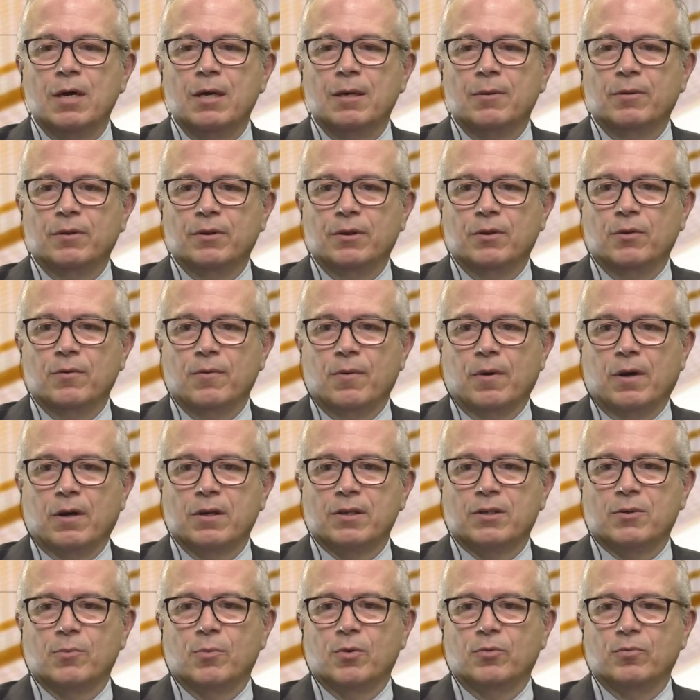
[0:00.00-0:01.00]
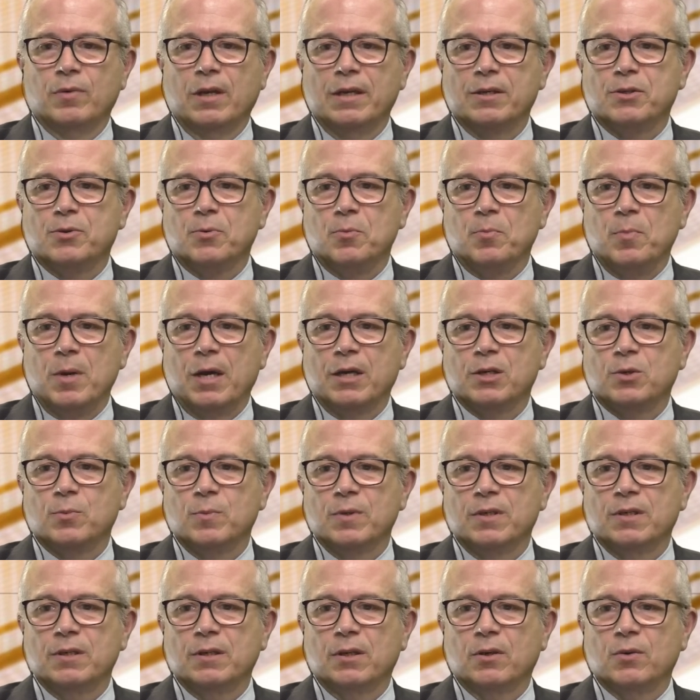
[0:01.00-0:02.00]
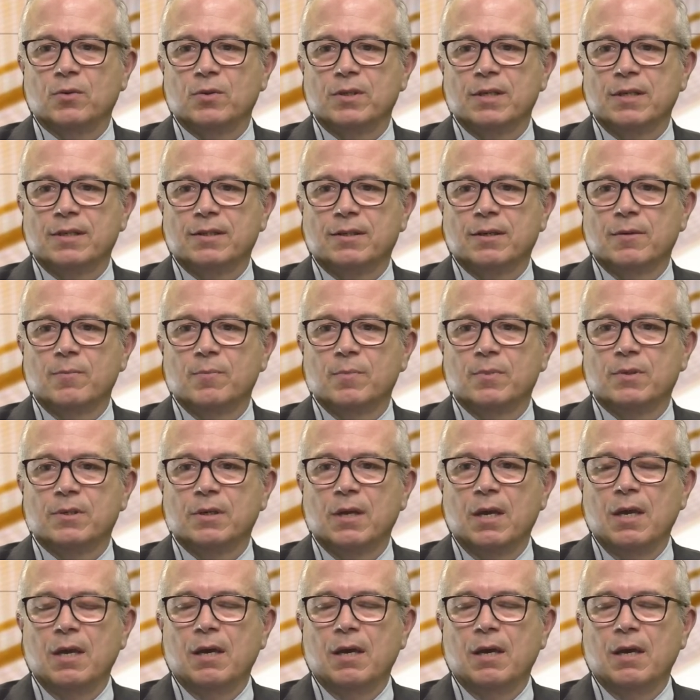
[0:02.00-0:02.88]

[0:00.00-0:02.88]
the customer relationship management systems,